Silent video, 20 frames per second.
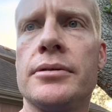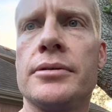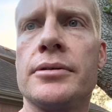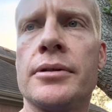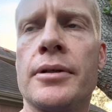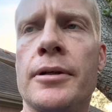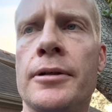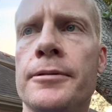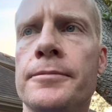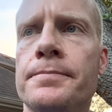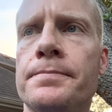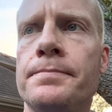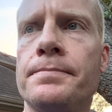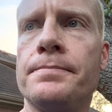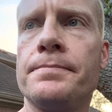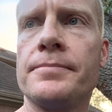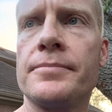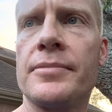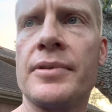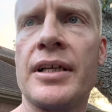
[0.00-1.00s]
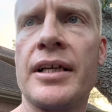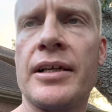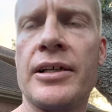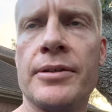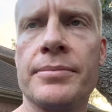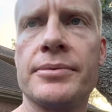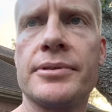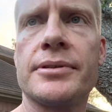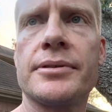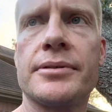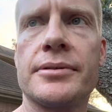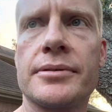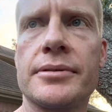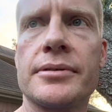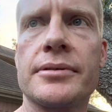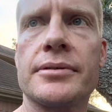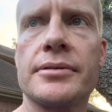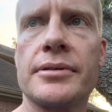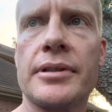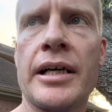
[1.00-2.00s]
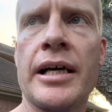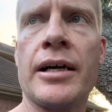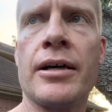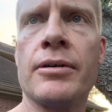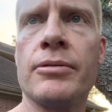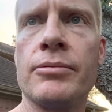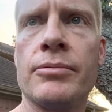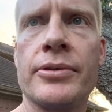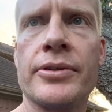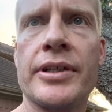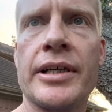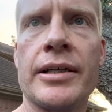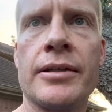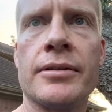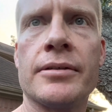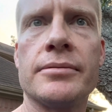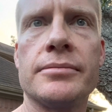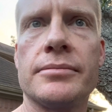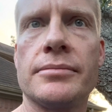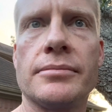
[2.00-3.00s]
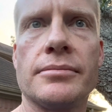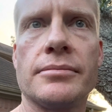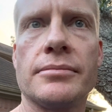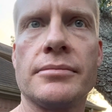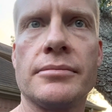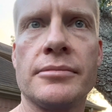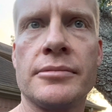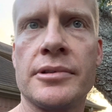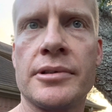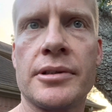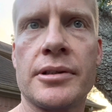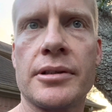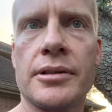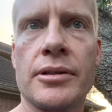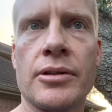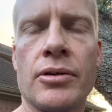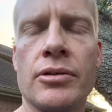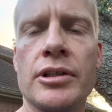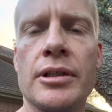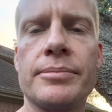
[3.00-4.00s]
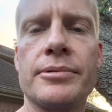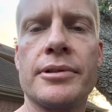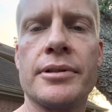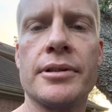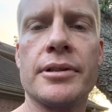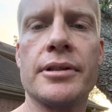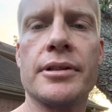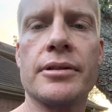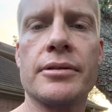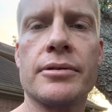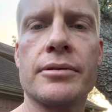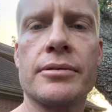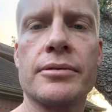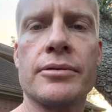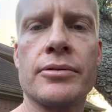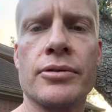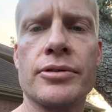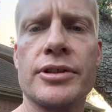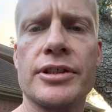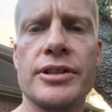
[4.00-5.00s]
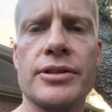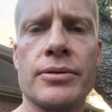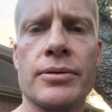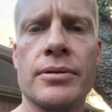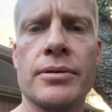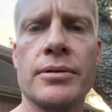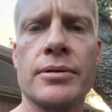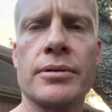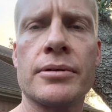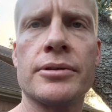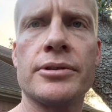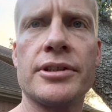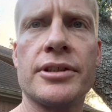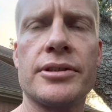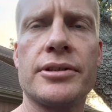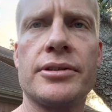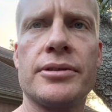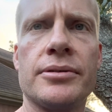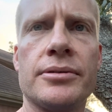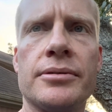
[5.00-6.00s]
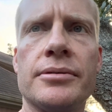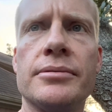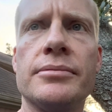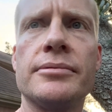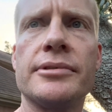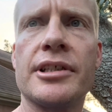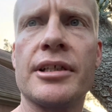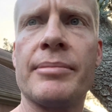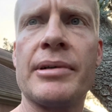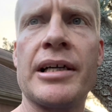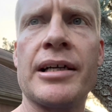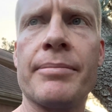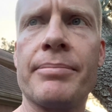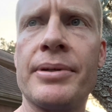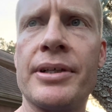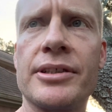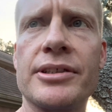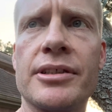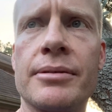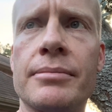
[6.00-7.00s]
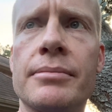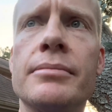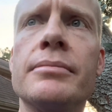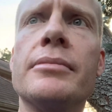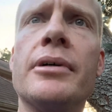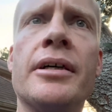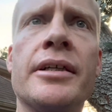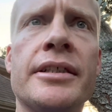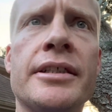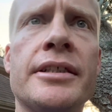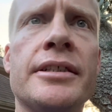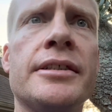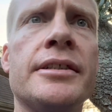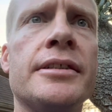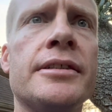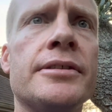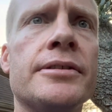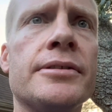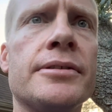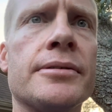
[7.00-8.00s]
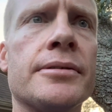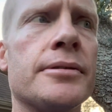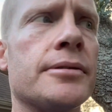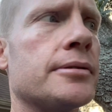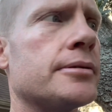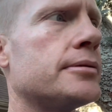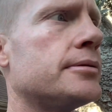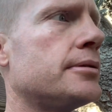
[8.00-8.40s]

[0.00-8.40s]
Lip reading: So that helps out without going up to the grocery store just to come out, pick some onions or